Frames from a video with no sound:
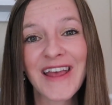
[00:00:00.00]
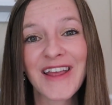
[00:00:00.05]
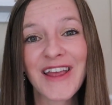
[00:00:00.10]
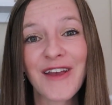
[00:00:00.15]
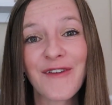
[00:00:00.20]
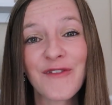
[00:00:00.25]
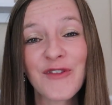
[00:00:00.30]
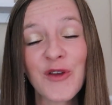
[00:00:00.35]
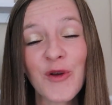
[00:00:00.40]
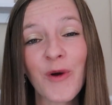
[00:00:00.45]

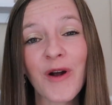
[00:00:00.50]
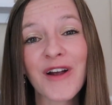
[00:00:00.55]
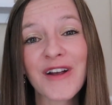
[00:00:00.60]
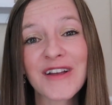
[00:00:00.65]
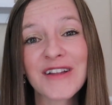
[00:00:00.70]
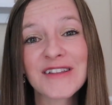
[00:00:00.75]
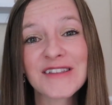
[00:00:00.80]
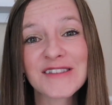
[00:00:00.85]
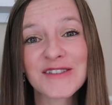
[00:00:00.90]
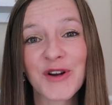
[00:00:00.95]
If you are
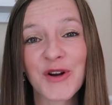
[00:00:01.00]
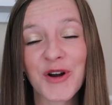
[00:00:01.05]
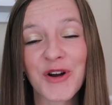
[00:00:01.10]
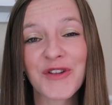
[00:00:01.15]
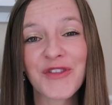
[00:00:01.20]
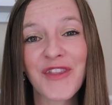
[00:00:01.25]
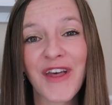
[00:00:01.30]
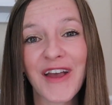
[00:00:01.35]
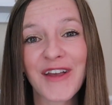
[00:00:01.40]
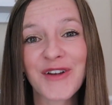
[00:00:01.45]

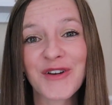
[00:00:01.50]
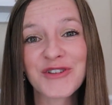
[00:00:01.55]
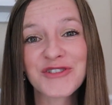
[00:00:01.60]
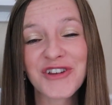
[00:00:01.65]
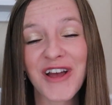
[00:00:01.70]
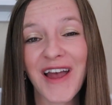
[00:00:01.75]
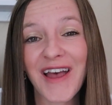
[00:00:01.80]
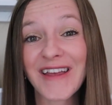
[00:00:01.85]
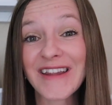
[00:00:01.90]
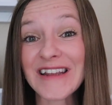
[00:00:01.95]
concerned that your
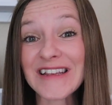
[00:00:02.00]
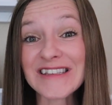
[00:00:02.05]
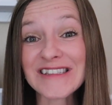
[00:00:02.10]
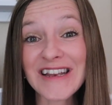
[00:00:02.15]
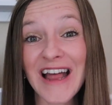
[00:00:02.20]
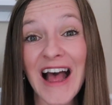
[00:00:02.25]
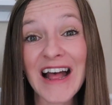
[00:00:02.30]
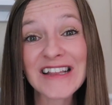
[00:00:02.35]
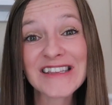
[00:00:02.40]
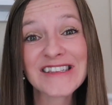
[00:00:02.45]
child is
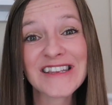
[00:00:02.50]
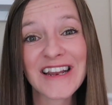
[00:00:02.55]
not